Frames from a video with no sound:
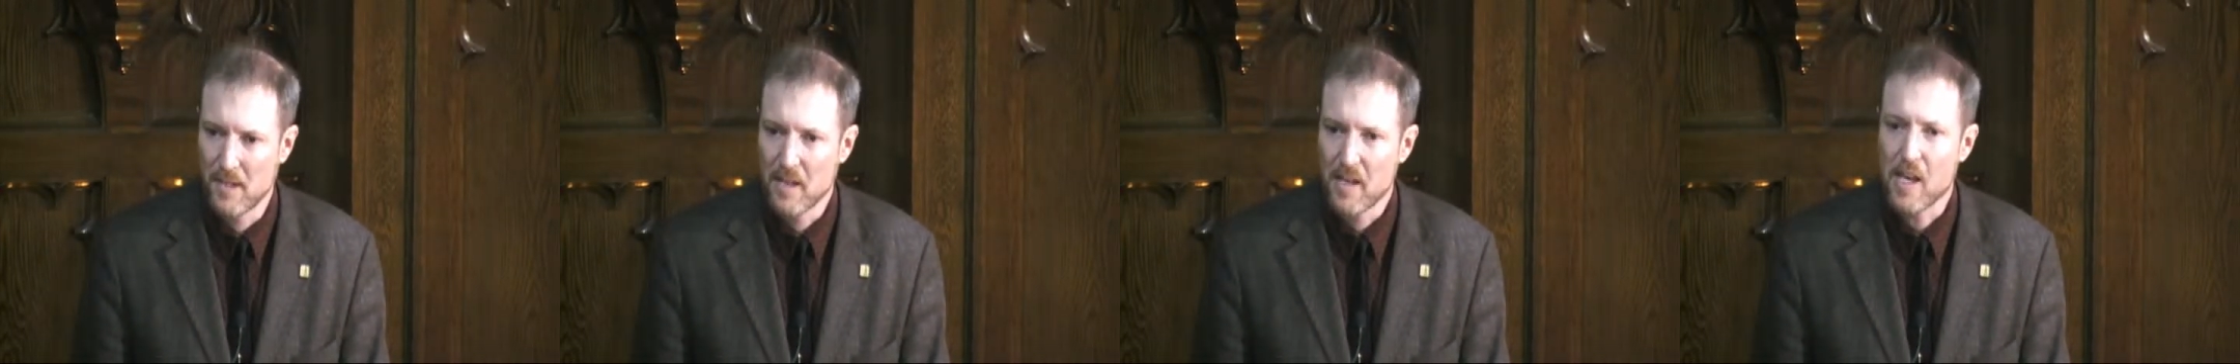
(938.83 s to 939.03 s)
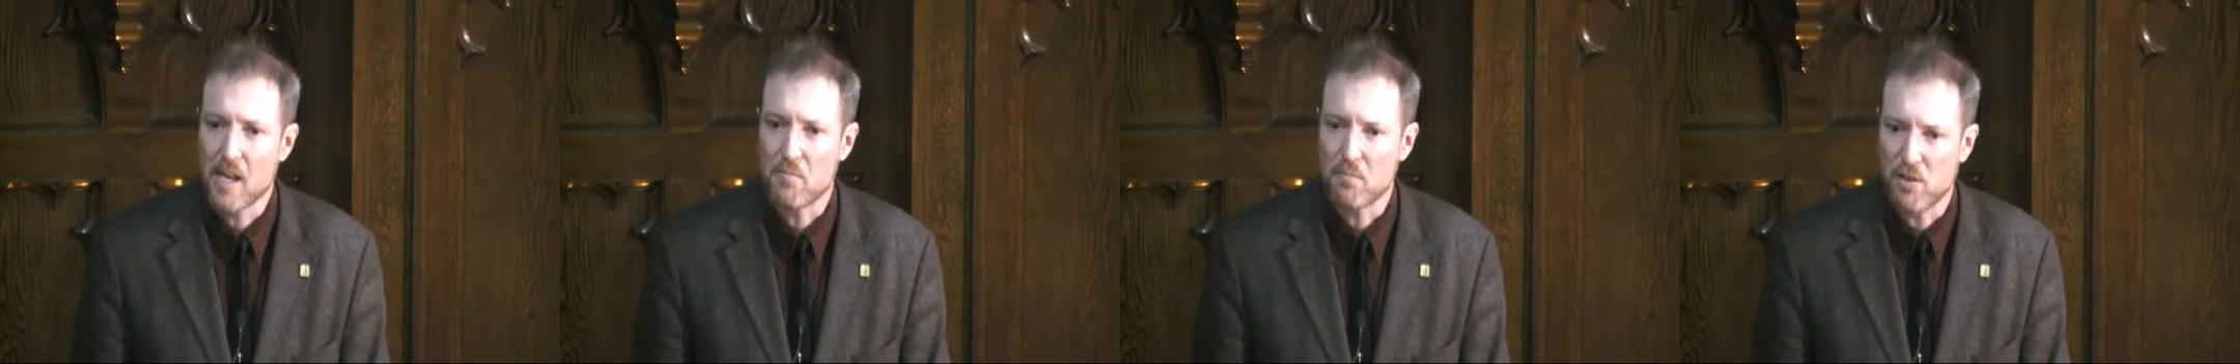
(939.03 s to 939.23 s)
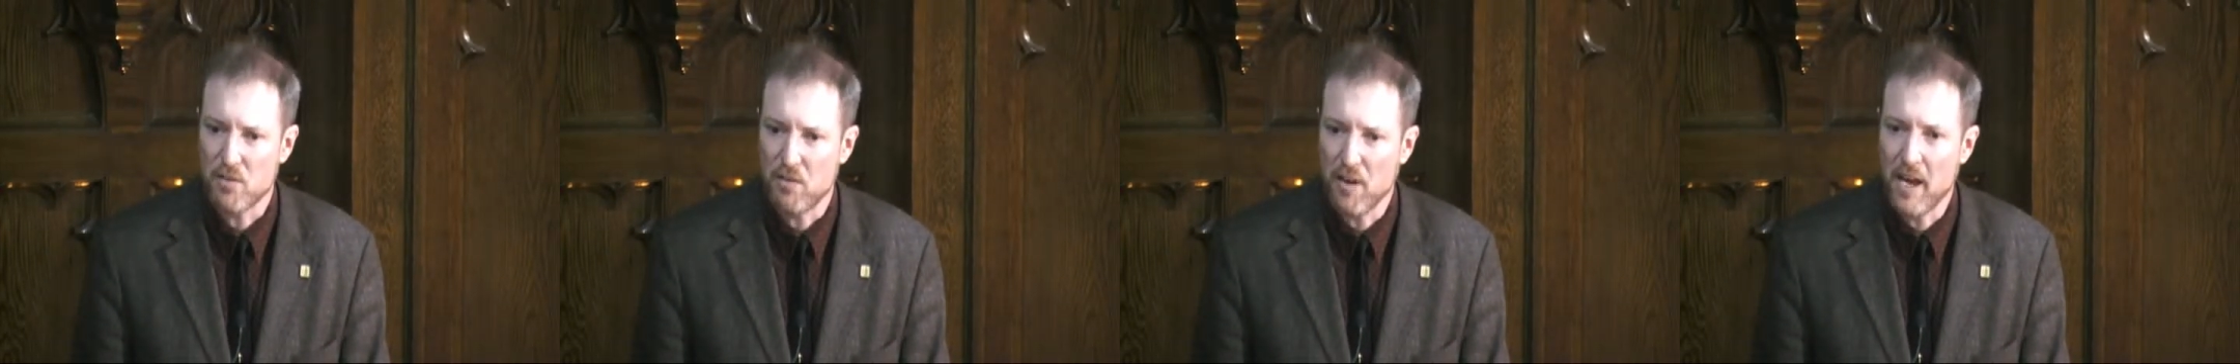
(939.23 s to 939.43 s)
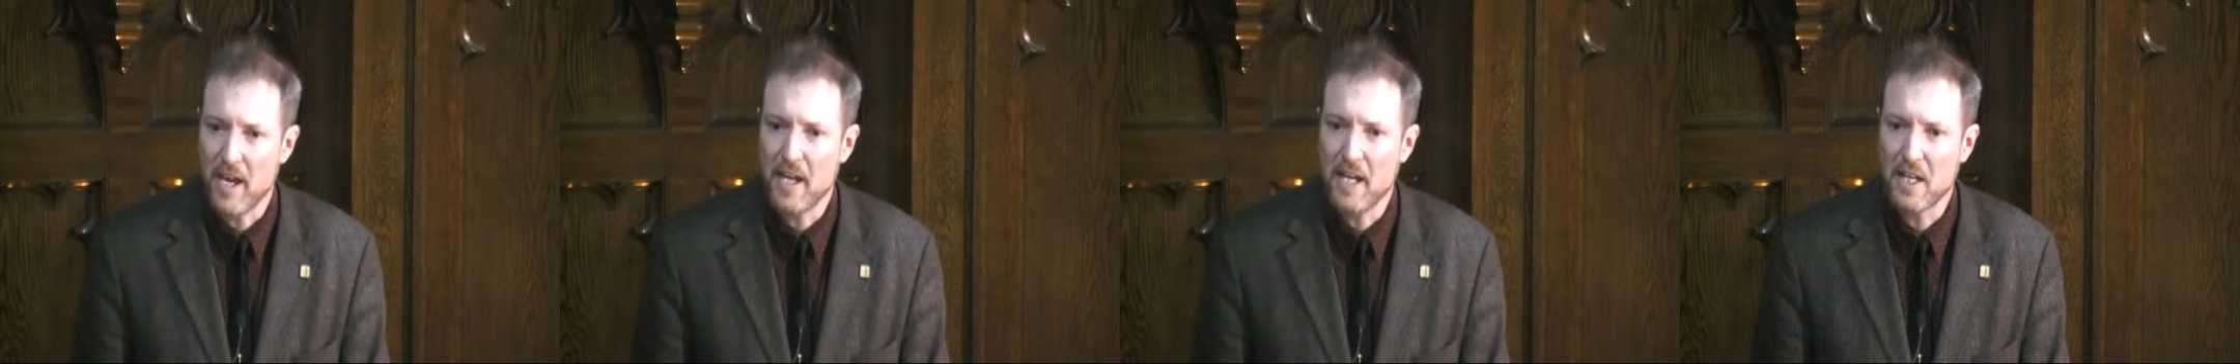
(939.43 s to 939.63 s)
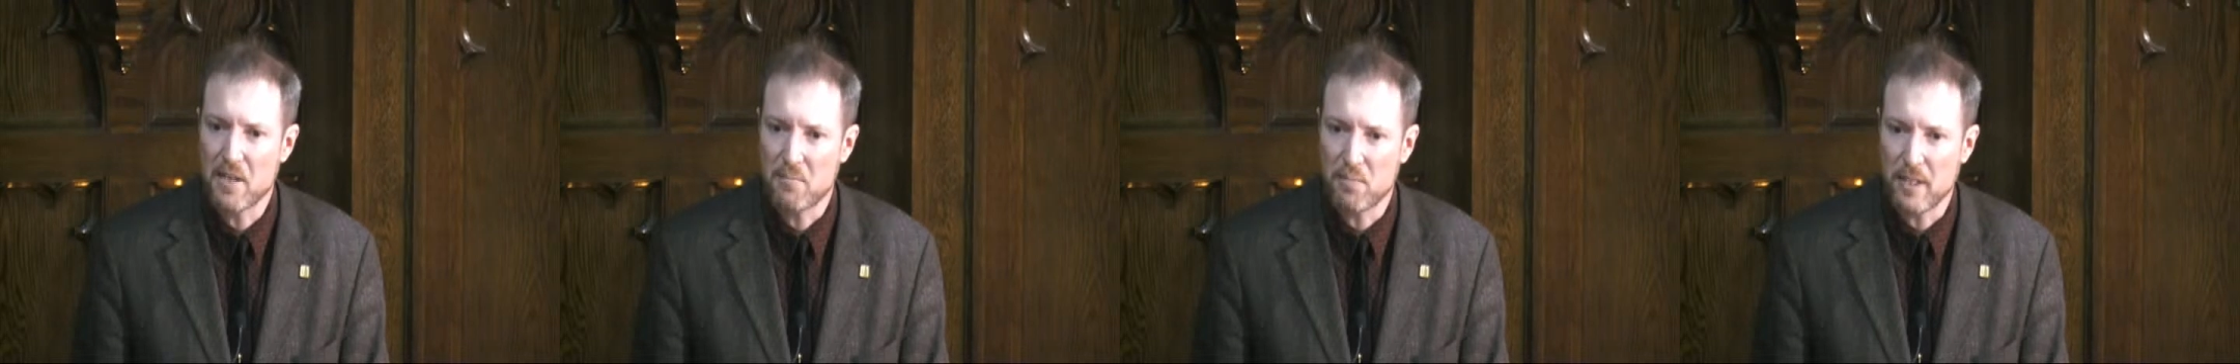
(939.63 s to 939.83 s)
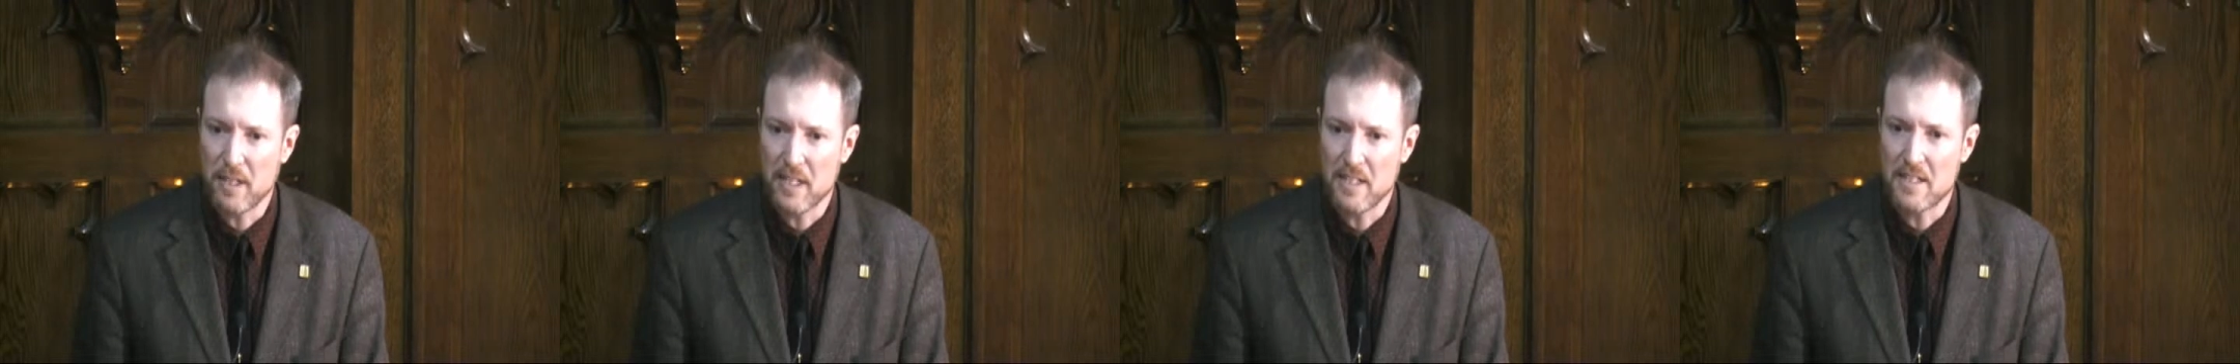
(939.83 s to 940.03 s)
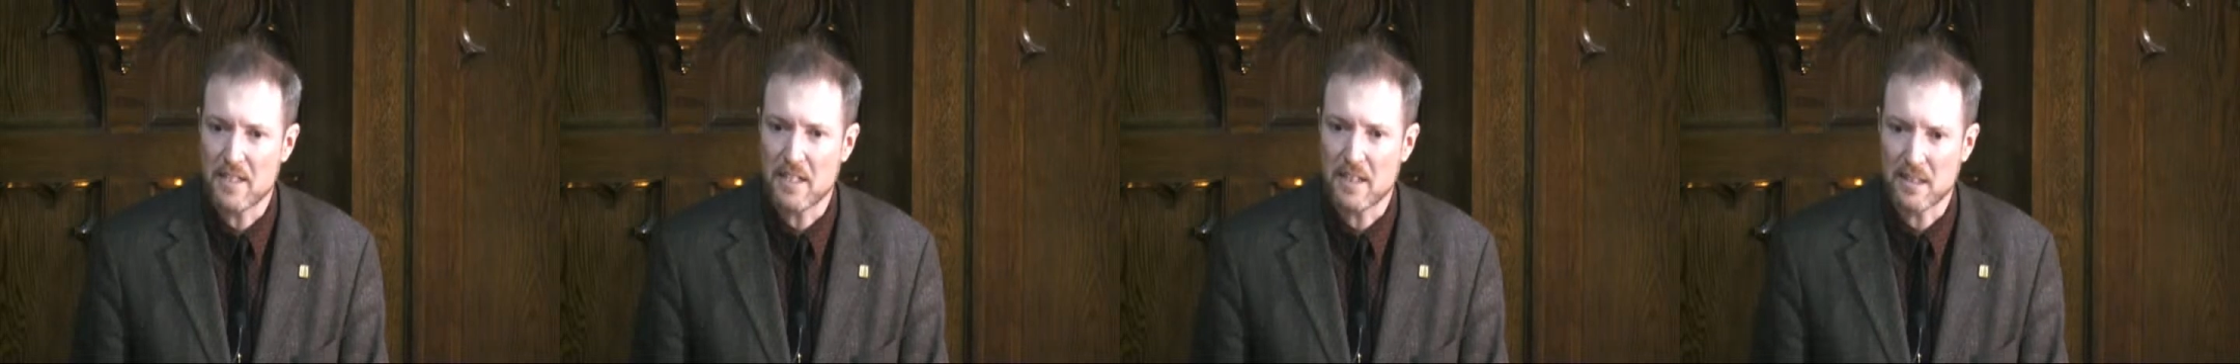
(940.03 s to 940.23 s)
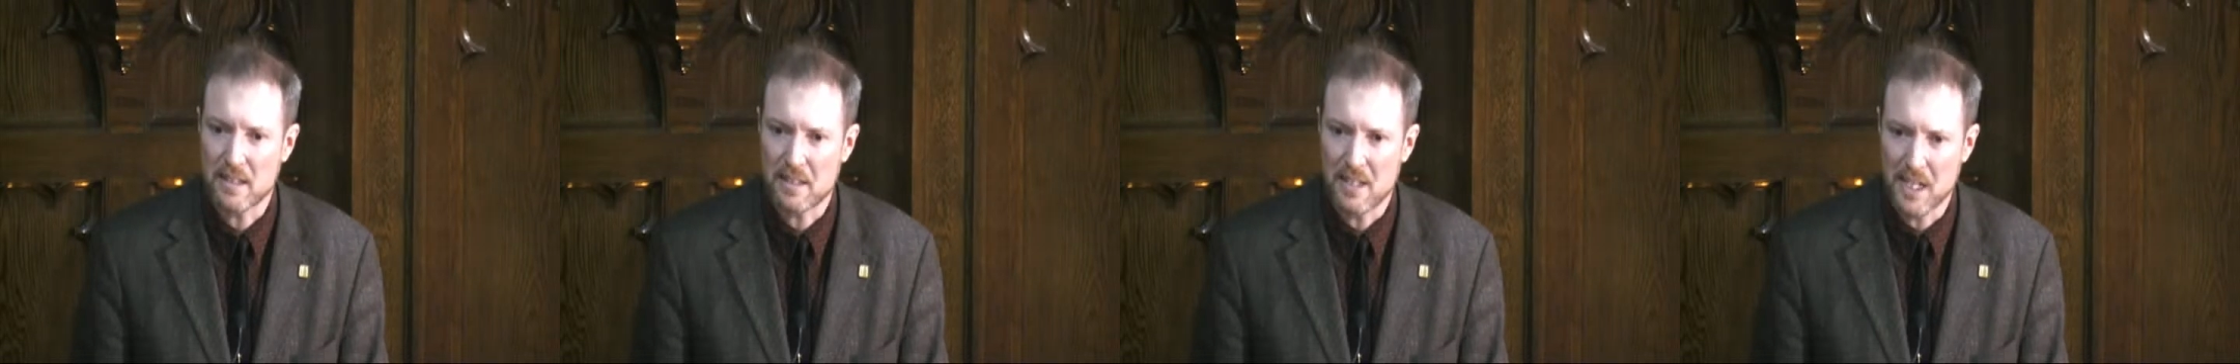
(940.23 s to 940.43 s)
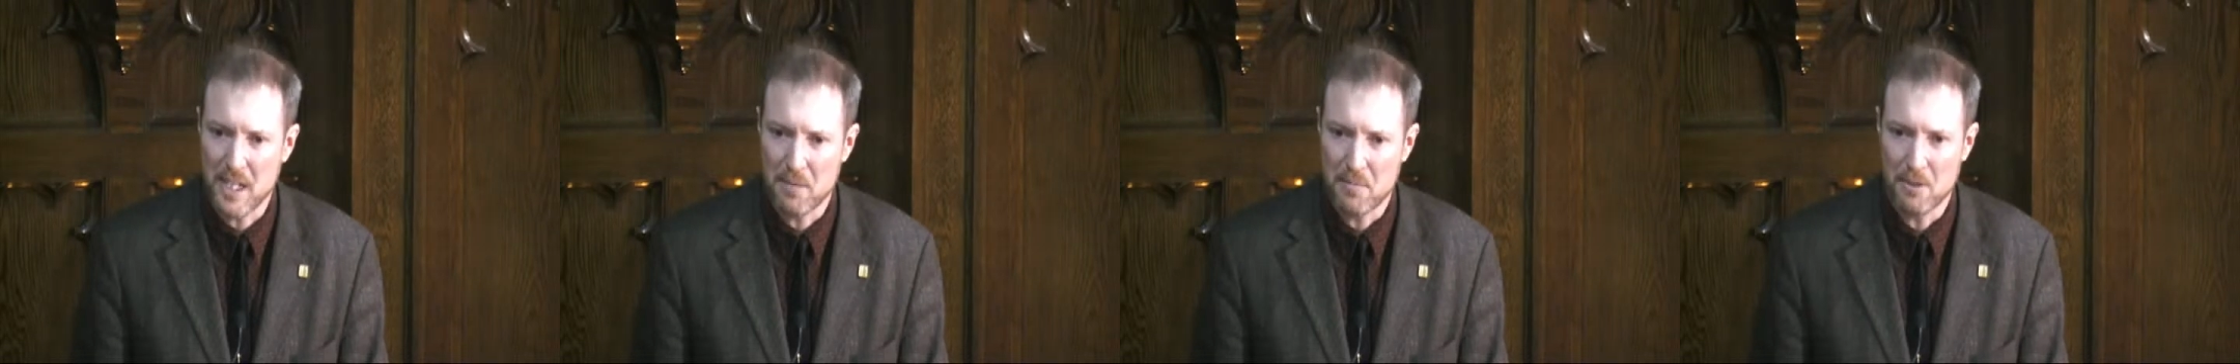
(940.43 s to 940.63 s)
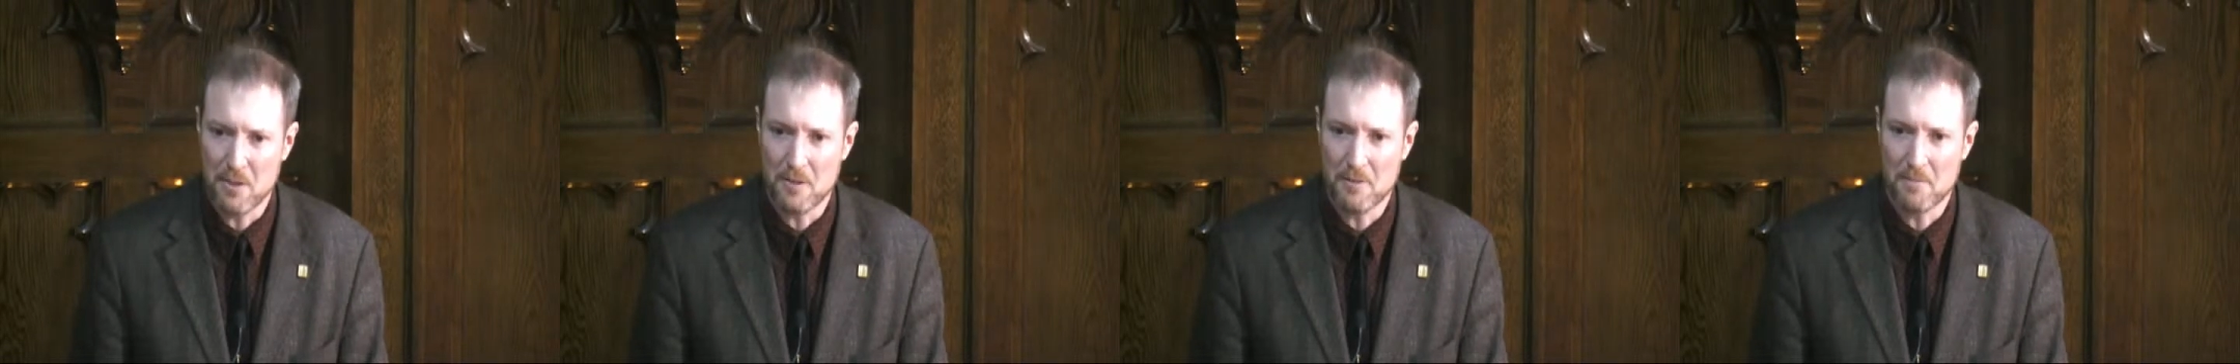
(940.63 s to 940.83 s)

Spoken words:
and providing a place at the table.